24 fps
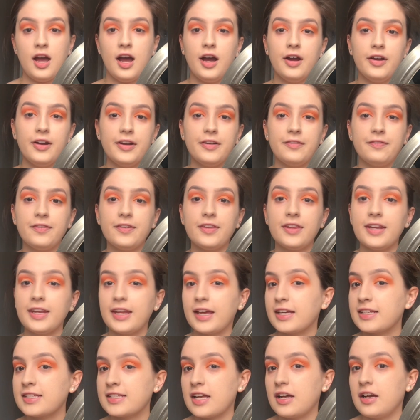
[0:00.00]
Alright, for the
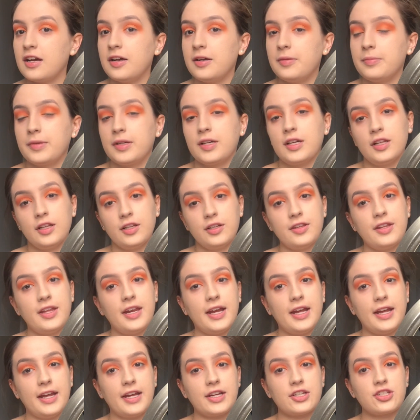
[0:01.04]
next color that
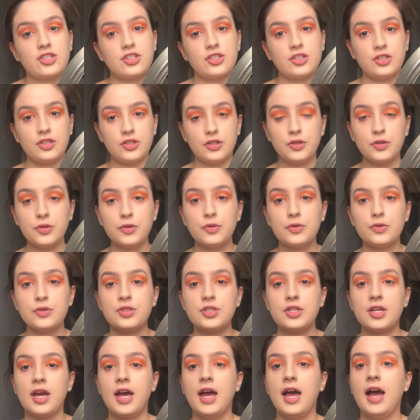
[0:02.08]
I actually
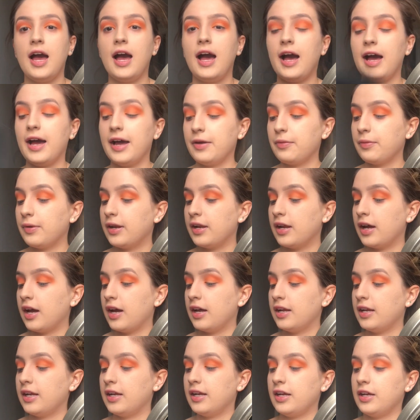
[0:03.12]
used, I went
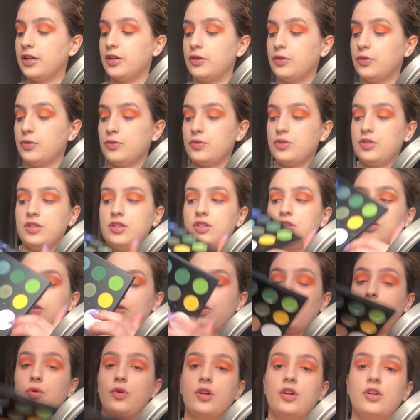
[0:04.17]
on and I used this
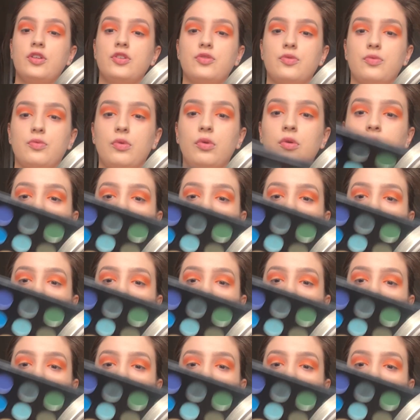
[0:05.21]
orange,